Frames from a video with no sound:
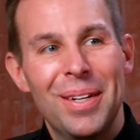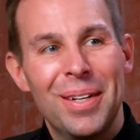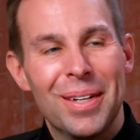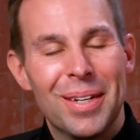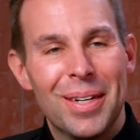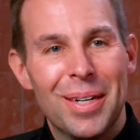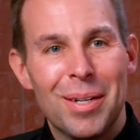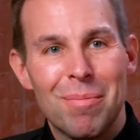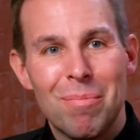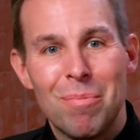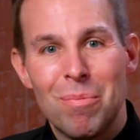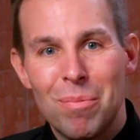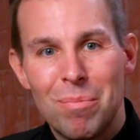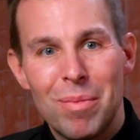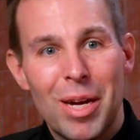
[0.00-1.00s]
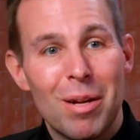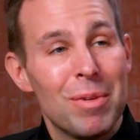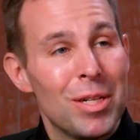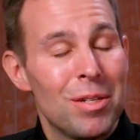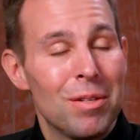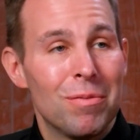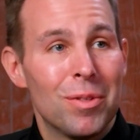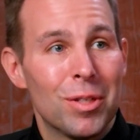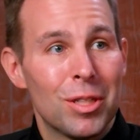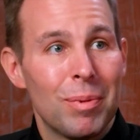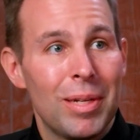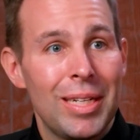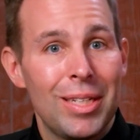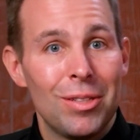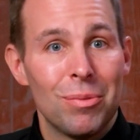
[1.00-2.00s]
had been divorced
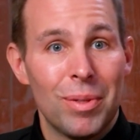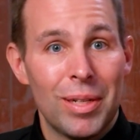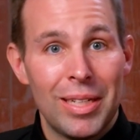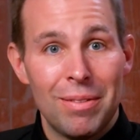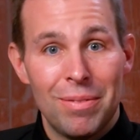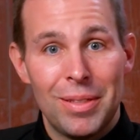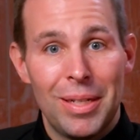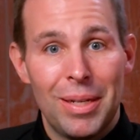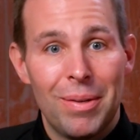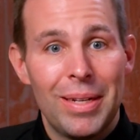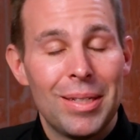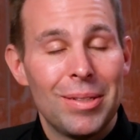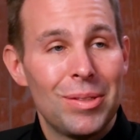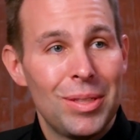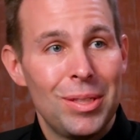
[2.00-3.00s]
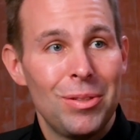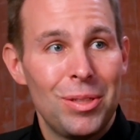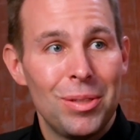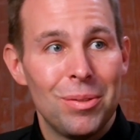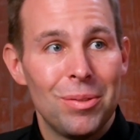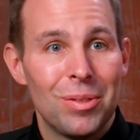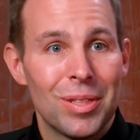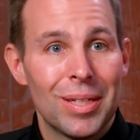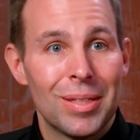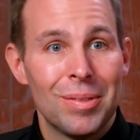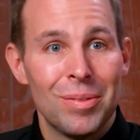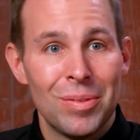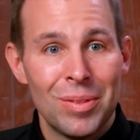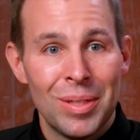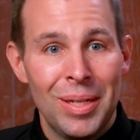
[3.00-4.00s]
by his wife and now has his 2
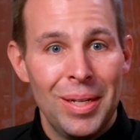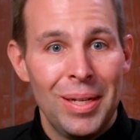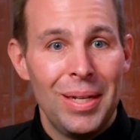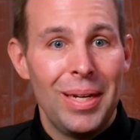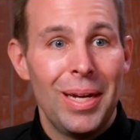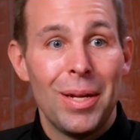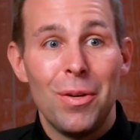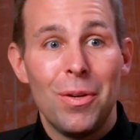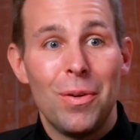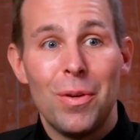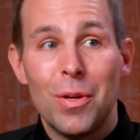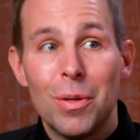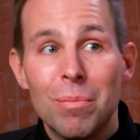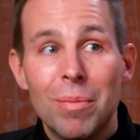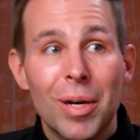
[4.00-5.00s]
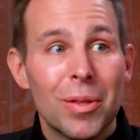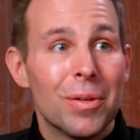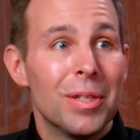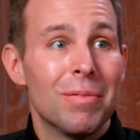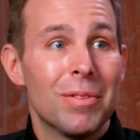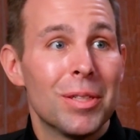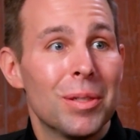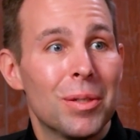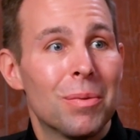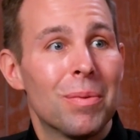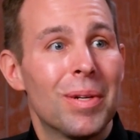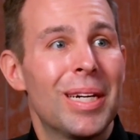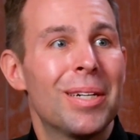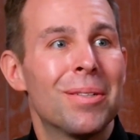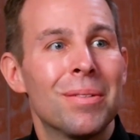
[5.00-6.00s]
sons and no mother even
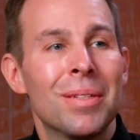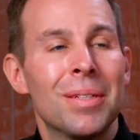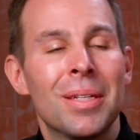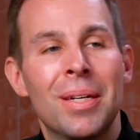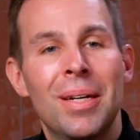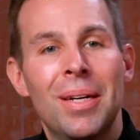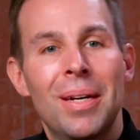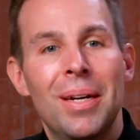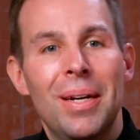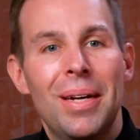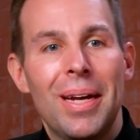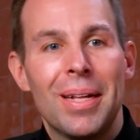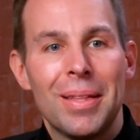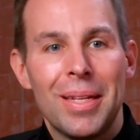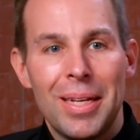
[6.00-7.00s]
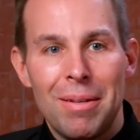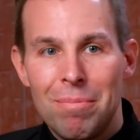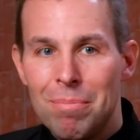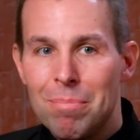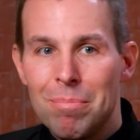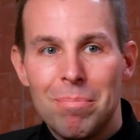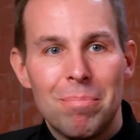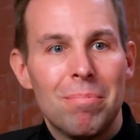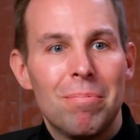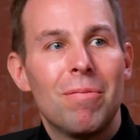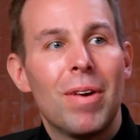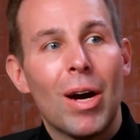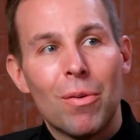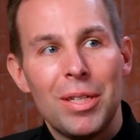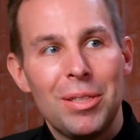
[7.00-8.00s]
around. And they
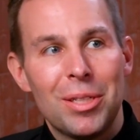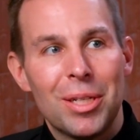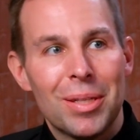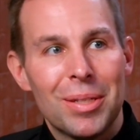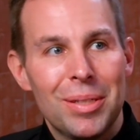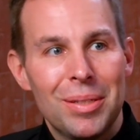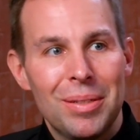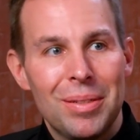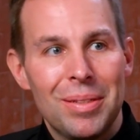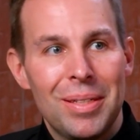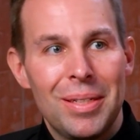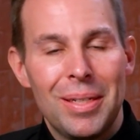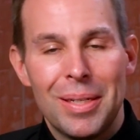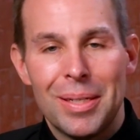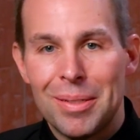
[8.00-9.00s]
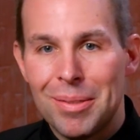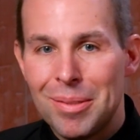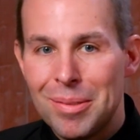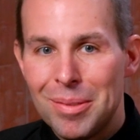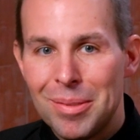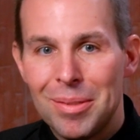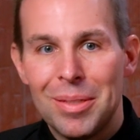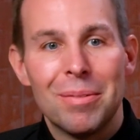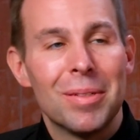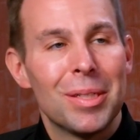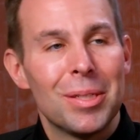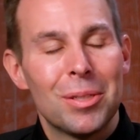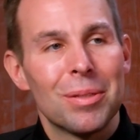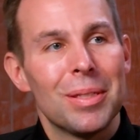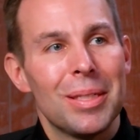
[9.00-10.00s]
found each other, and
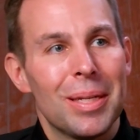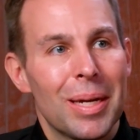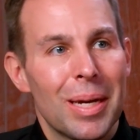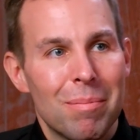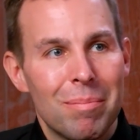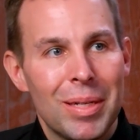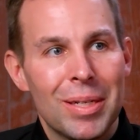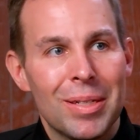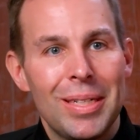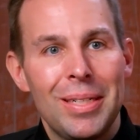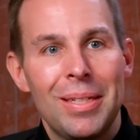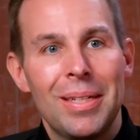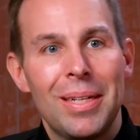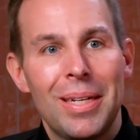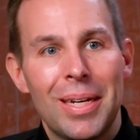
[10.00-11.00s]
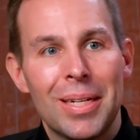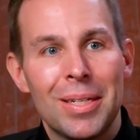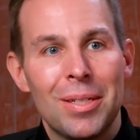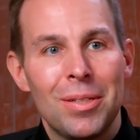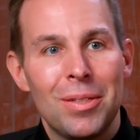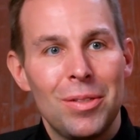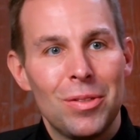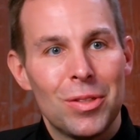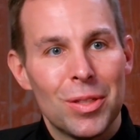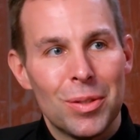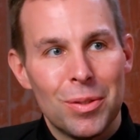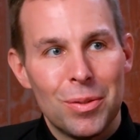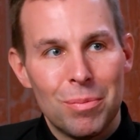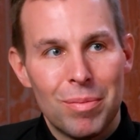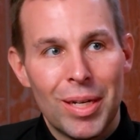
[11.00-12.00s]
eventually they got married. And
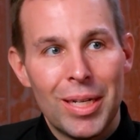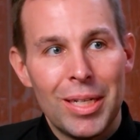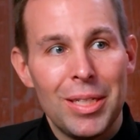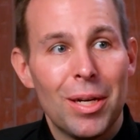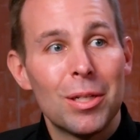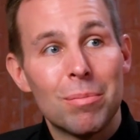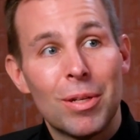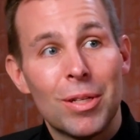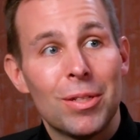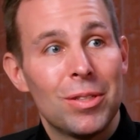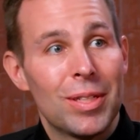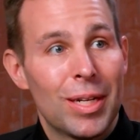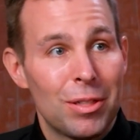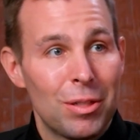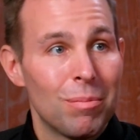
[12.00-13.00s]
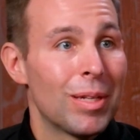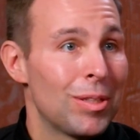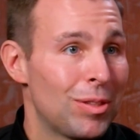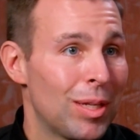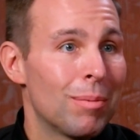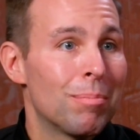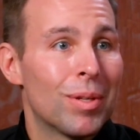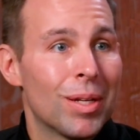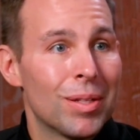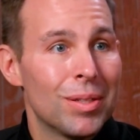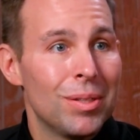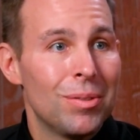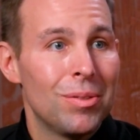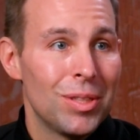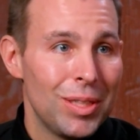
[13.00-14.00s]
so my younger brother is actually my
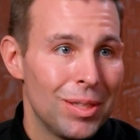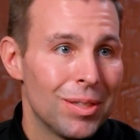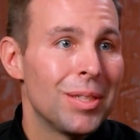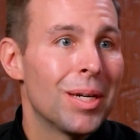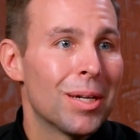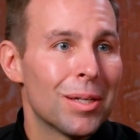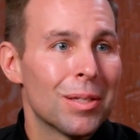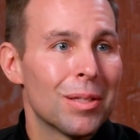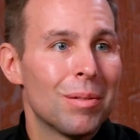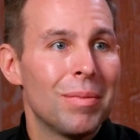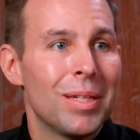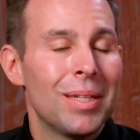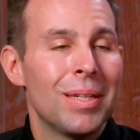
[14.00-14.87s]
stepbrother, who's a year younger than me.